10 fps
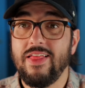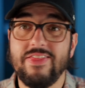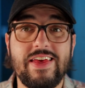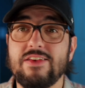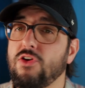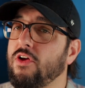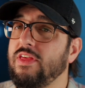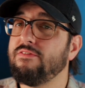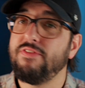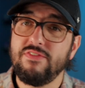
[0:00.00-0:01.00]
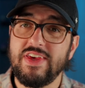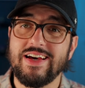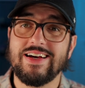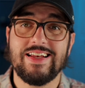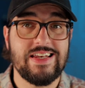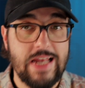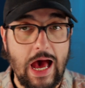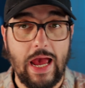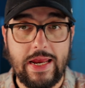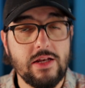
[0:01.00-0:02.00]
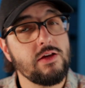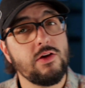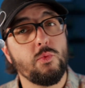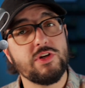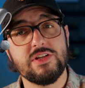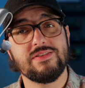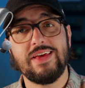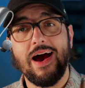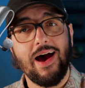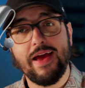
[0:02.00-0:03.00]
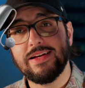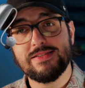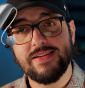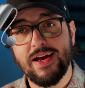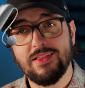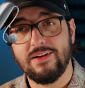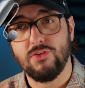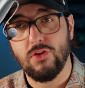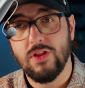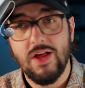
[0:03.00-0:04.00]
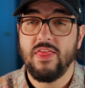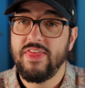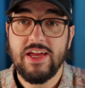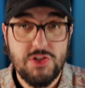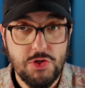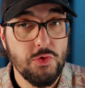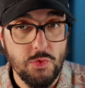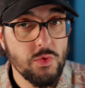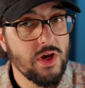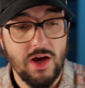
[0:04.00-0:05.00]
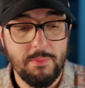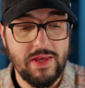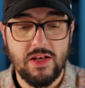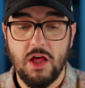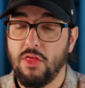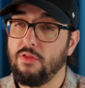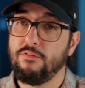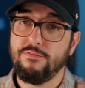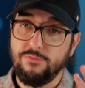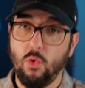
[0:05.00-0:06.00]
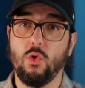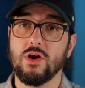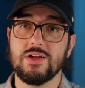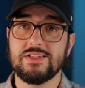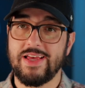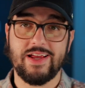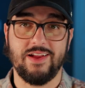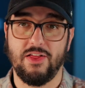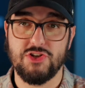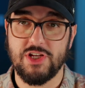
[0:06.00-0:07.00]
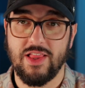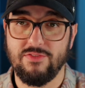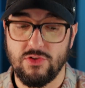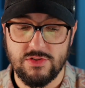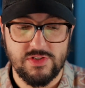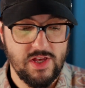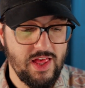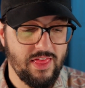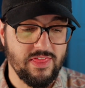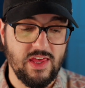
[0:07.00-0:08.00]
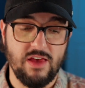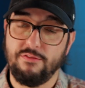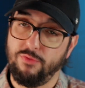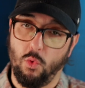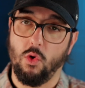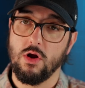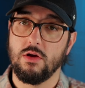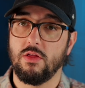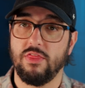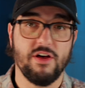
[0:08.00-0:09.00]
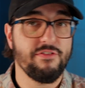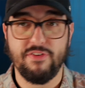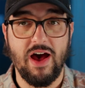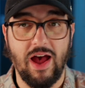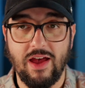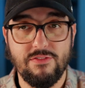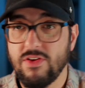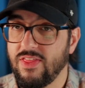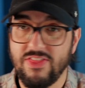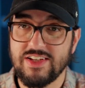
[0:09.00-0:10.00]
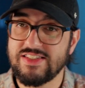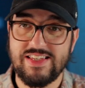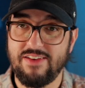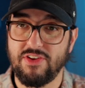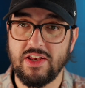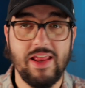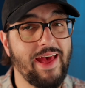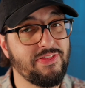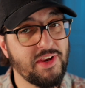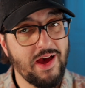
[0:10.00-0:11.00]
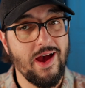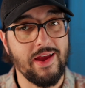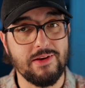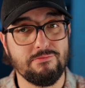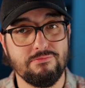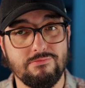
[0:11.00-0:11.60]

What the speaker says: These are the Vivia 9, which is the highest tech level. They do come in 4 technology levels: the 4, the 5, the 7, and the 9.